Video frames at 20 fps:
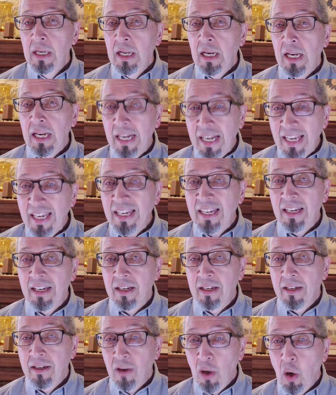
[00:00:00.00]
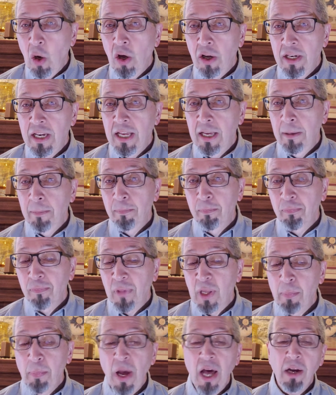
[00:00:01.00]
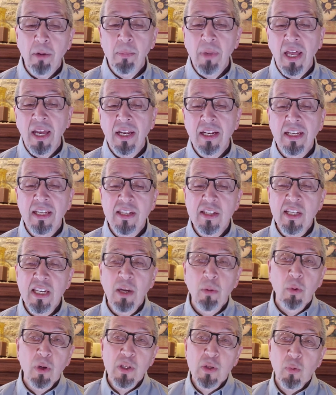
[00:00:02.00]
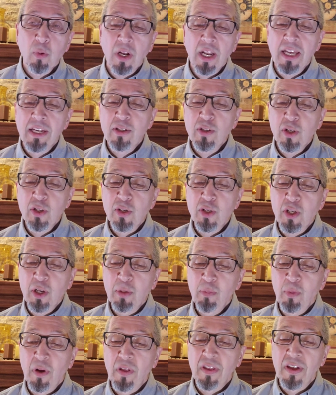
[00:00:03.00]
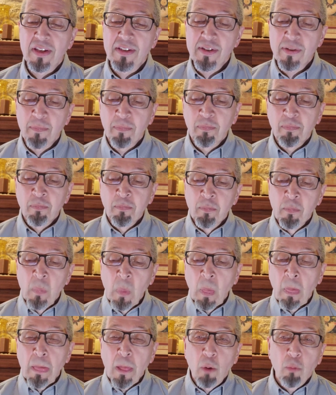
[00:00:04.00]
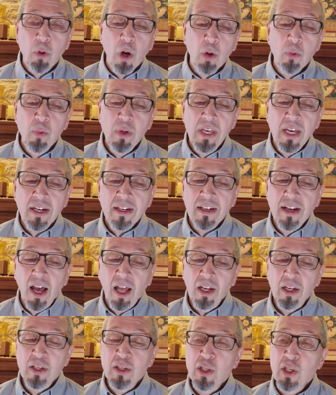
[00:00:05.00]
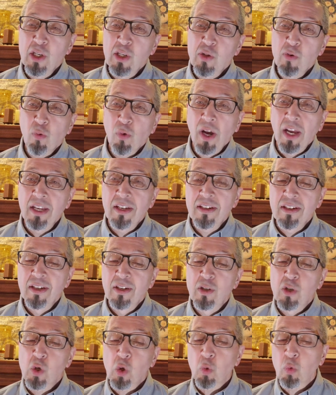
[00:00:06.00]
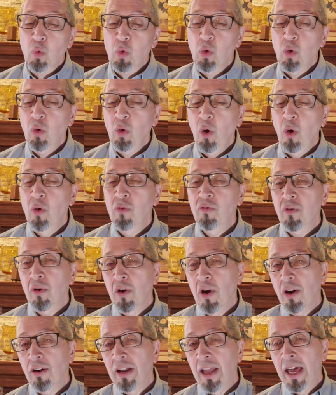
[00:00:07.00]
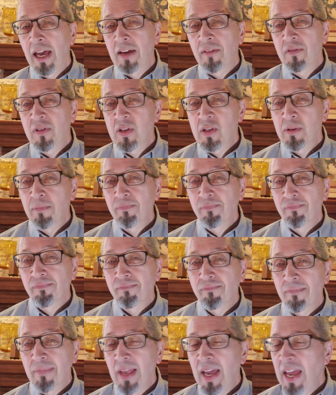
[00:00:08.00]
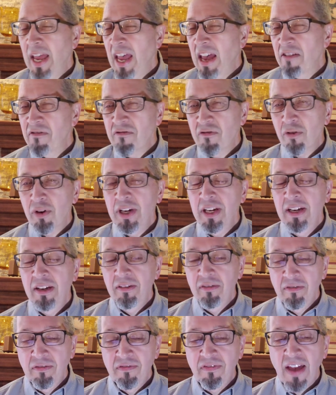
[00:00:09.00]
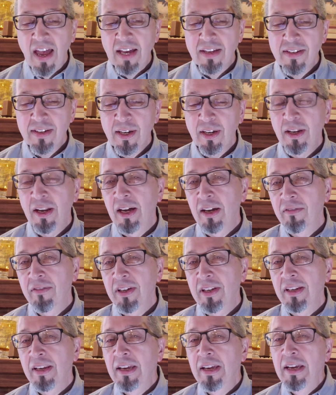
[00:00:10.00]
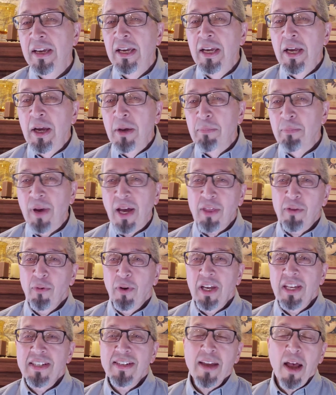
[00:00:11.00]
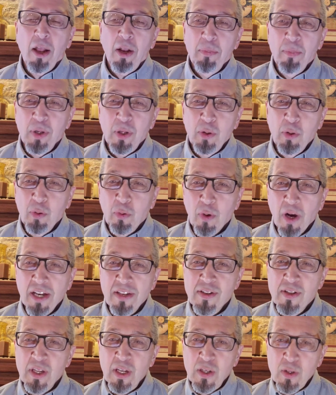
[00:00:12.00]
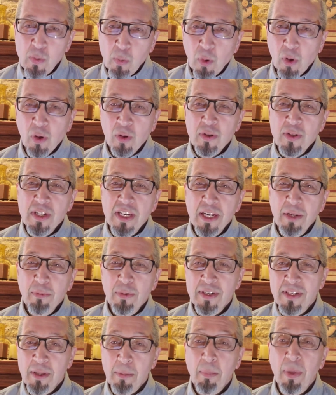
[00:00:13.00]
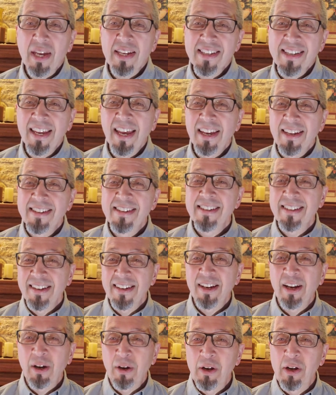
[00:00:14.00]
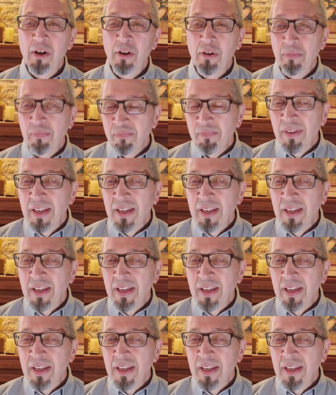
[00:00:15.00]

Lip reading: lean on him. The bottom line is he wants relationship with us, where we acknowledge his right to rule over our lives, every facet of it. By the way, Solomon, who writes these words, he was the best case scenario.